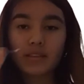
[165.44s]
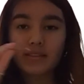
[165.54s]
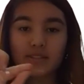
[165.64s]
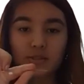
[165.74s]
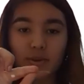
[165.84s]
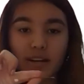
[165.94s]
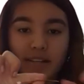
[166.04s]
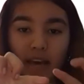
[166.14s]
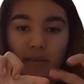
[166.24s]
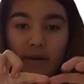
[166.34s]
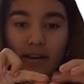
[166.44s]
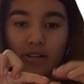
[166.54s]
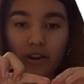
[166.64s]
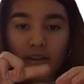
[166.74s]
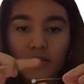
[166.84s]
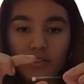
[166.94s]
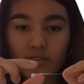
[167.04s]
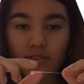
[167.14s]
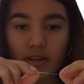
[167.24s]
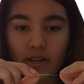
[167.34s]
This is where I take my
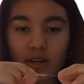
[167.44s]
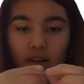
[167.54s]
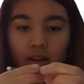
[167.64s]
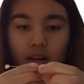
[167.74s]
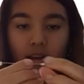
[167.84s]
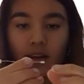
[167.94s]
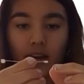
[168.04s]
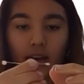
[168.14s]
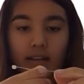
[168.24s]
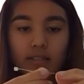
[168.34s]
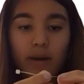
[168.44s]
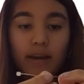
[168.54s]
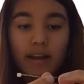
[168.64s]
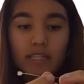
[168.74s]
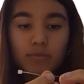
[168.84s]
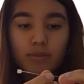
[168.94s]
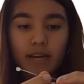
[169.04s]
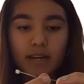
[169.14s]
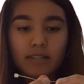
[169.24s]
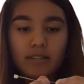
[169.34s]
transistor, and mine has
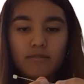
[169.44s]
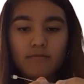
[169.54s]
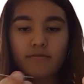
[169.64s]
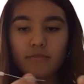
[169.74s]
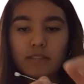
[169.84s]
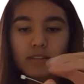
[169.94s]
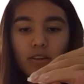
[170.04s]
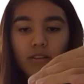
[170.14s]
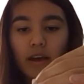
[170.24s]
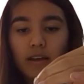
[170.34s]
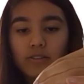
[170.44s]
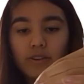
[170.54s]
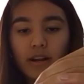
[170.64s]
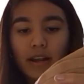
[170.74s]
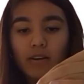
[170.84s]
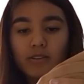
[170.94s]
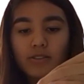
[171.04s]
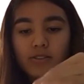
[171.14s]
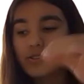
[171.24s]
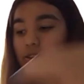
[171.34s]
protective pieces on the ends right now because
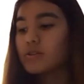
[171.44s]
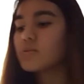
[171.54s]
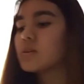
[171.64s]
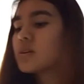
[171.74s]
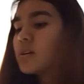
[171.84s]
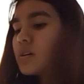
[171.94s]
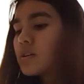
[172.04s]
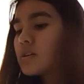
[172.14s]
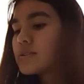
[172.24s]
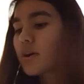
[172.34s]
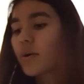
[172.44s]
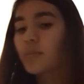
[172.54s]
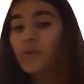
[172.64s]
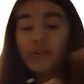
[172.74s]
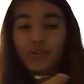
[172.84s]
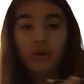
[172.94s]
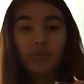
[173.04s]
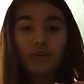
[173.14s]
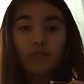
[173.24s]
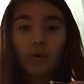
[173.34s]
it's new. So I'm going to
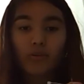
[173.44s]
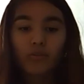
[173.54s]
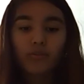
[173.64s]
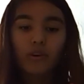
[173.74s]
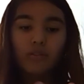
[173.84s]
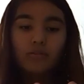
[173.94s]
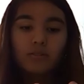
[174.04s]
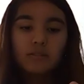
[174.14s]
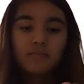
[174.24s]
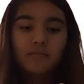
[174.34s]
remove both of those.